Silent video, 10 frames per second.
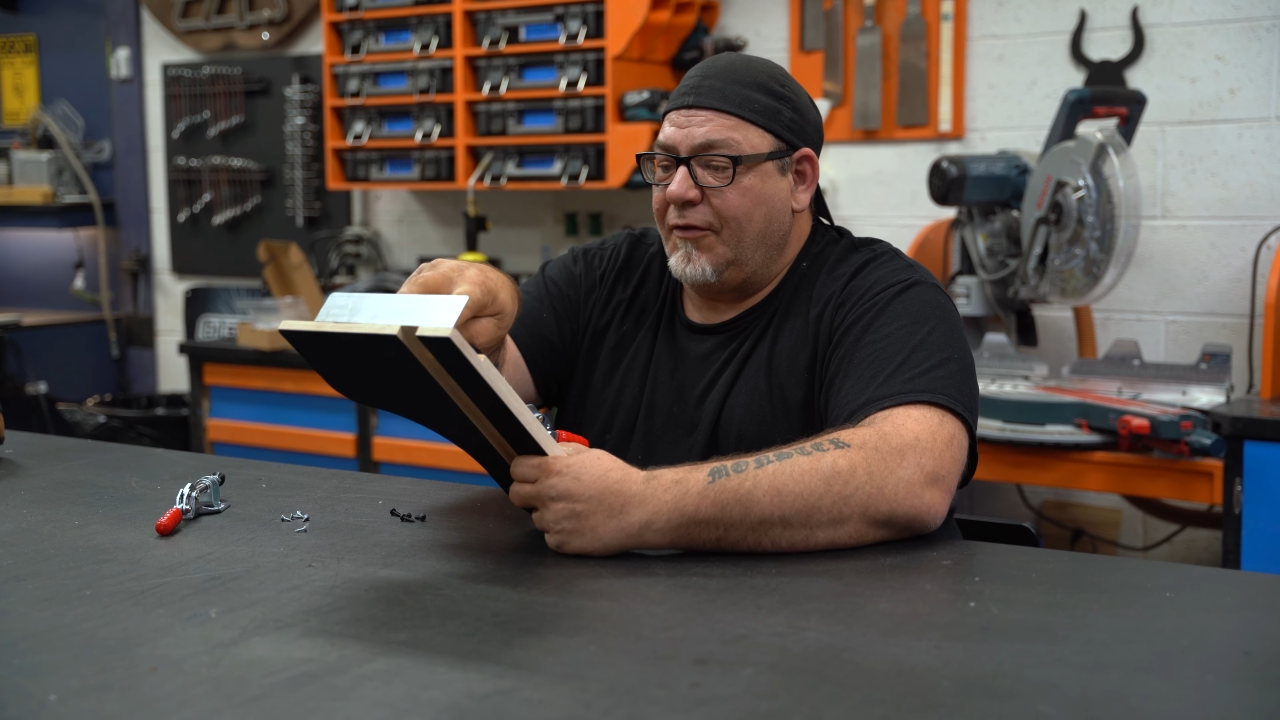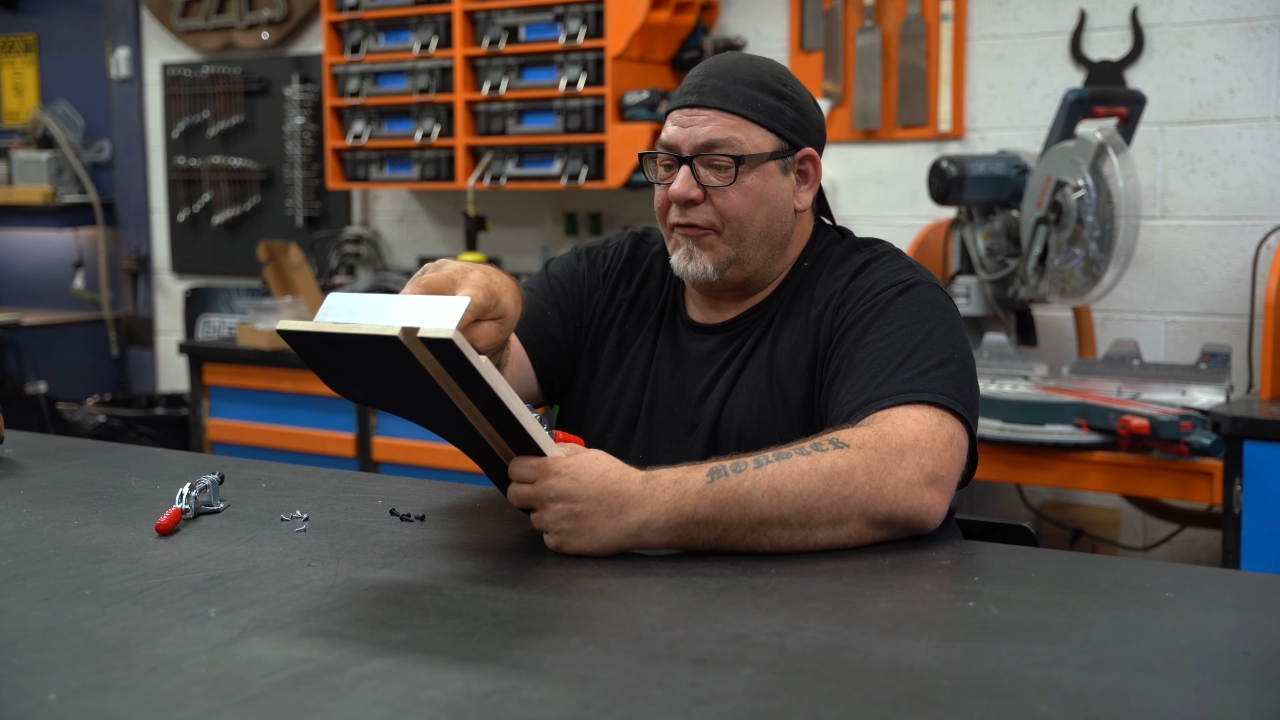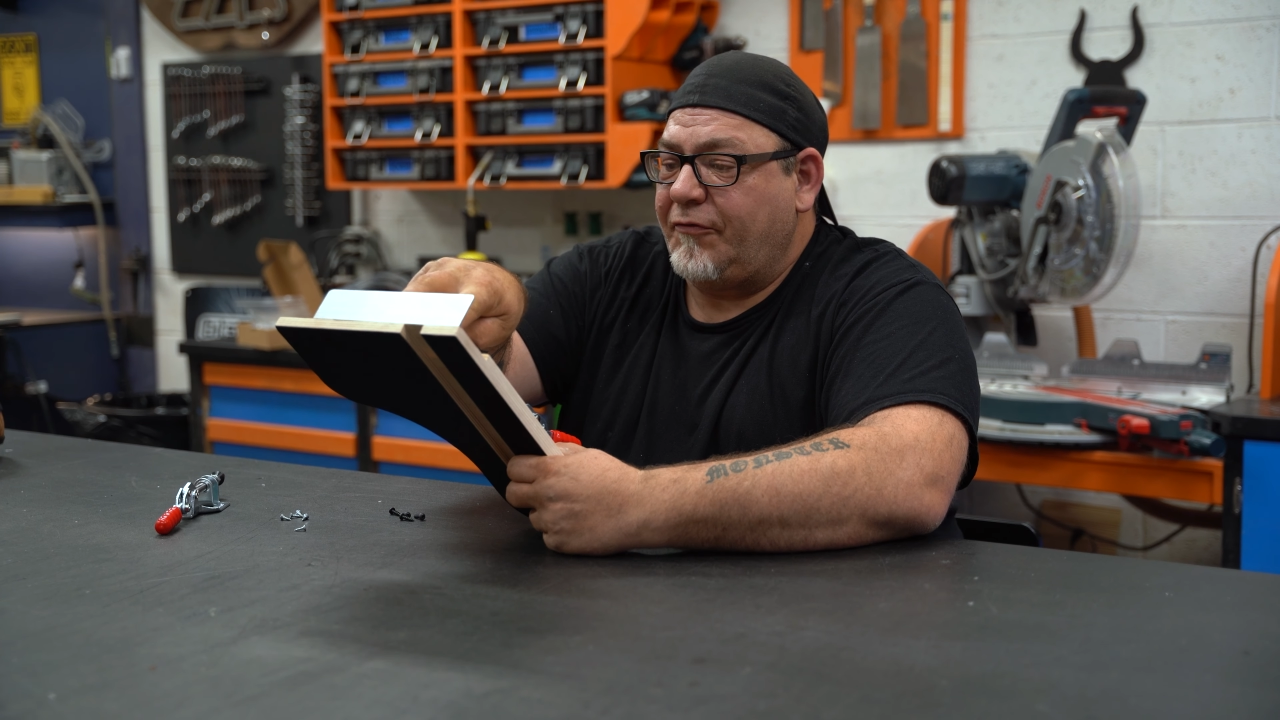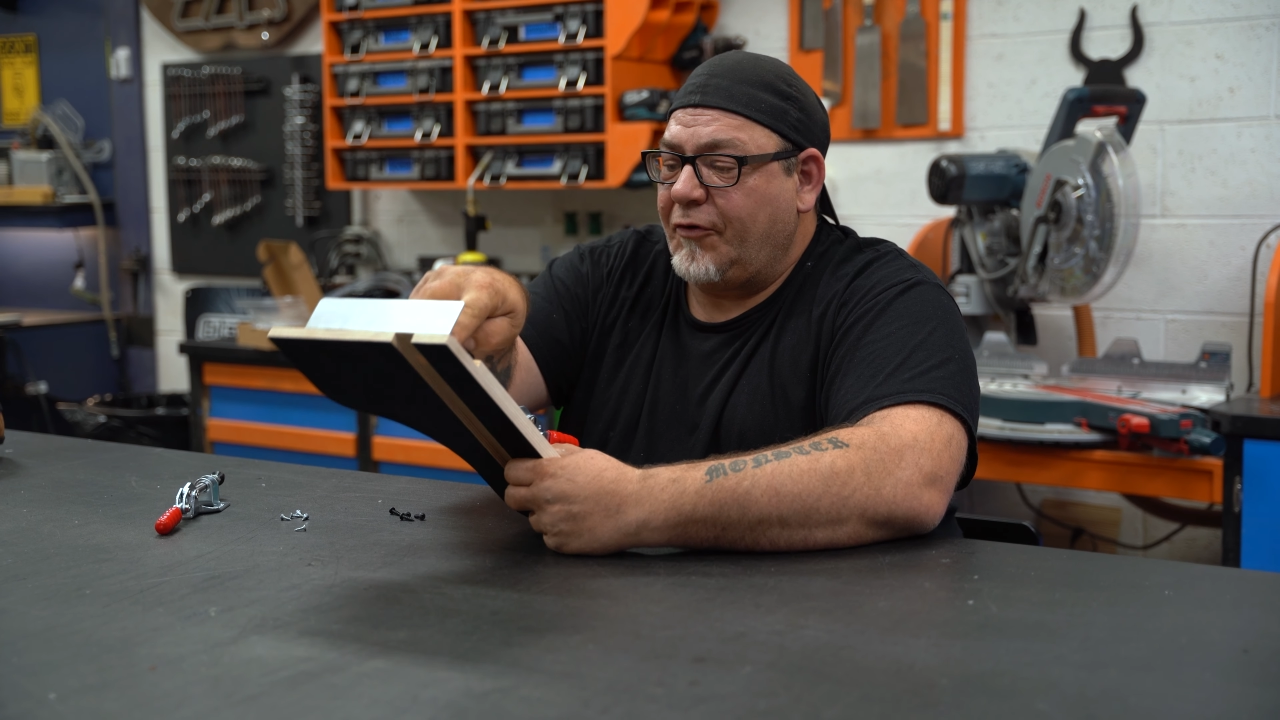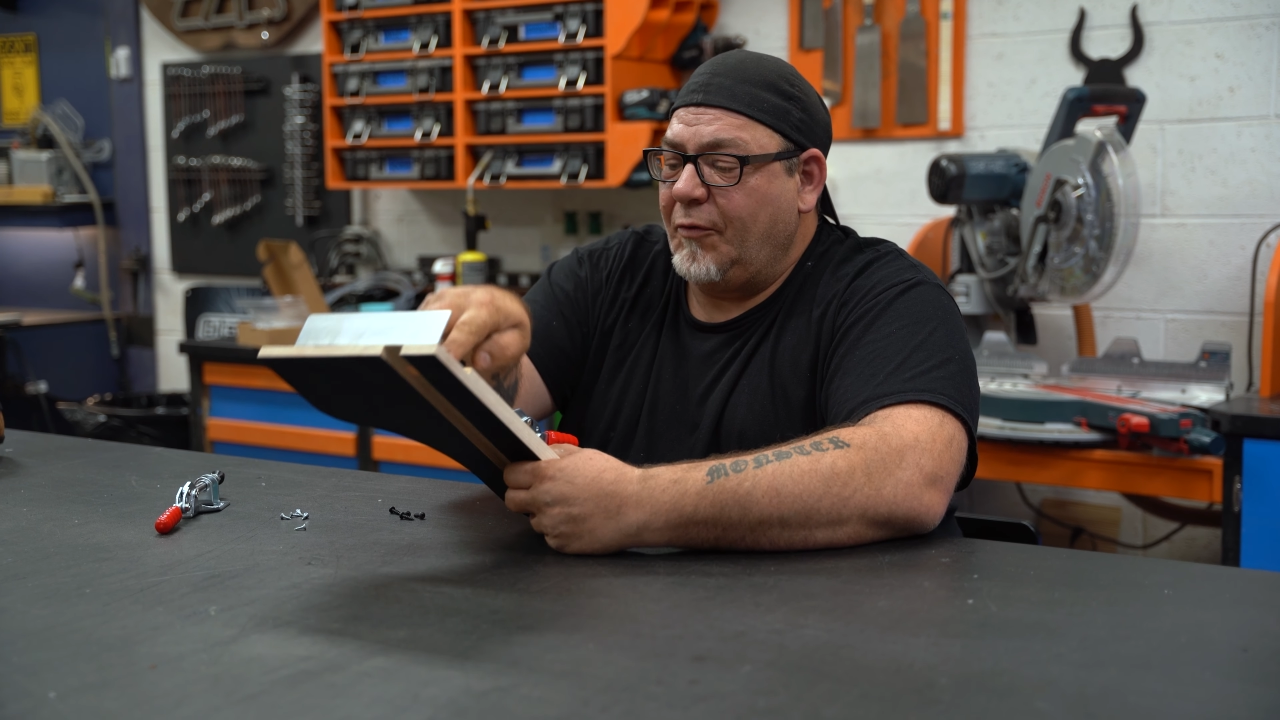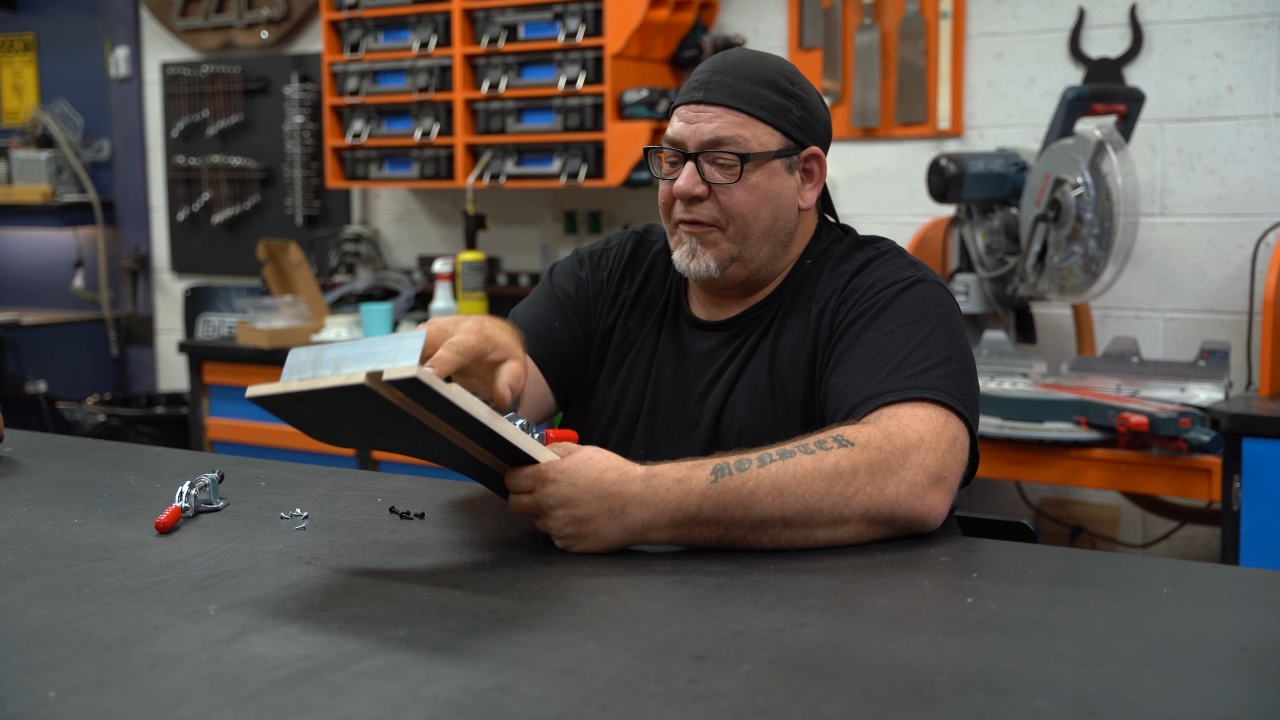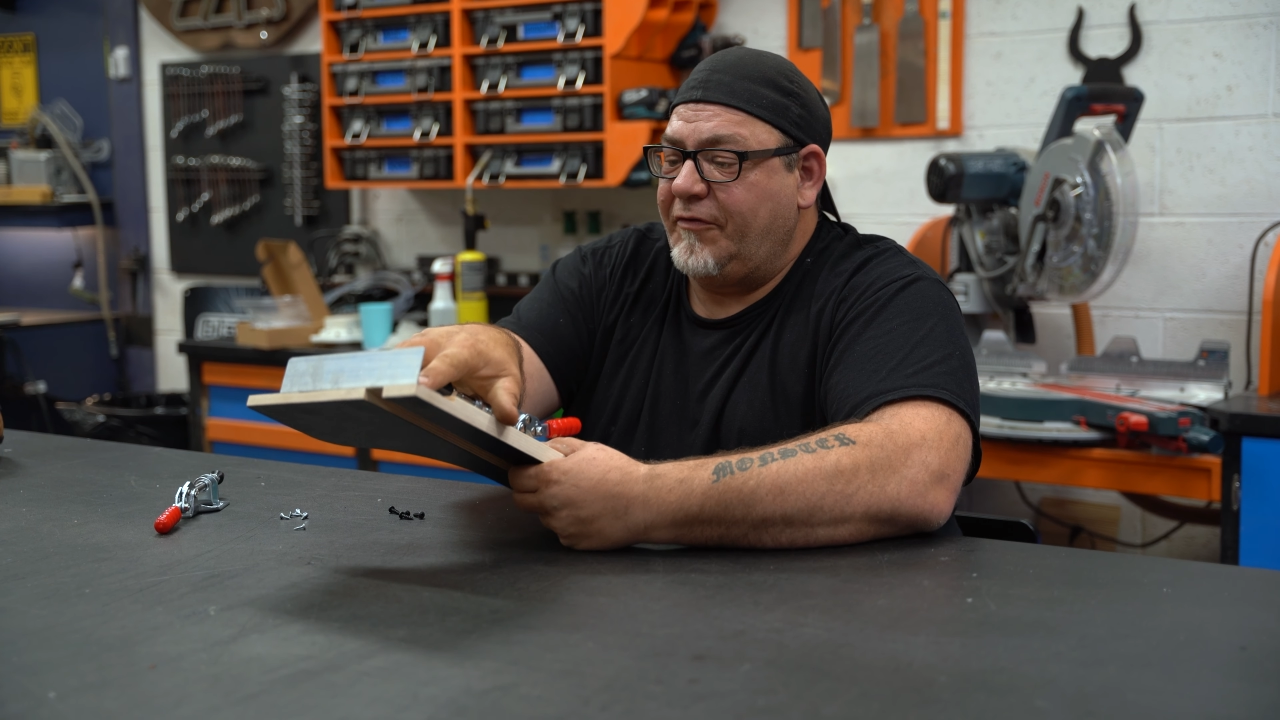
those screw